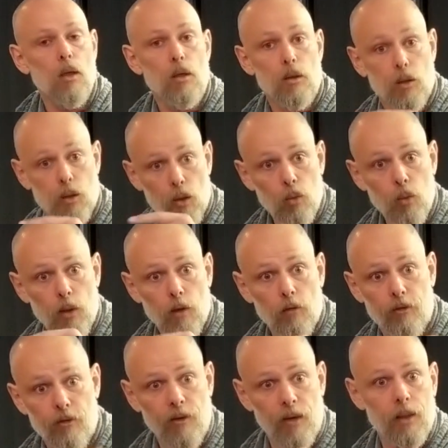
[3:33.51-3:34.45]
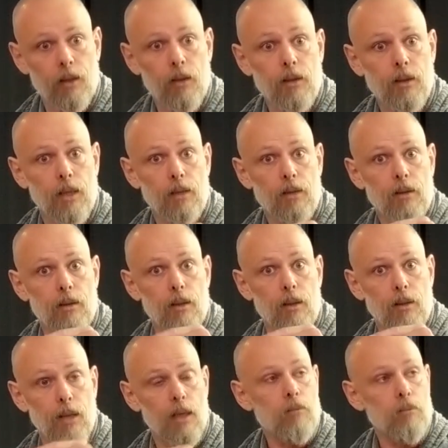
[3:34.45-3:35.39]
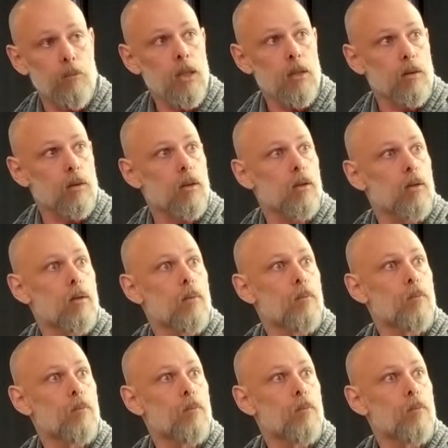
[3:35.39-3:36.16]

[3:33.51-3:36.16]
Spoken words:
you will find that they meet.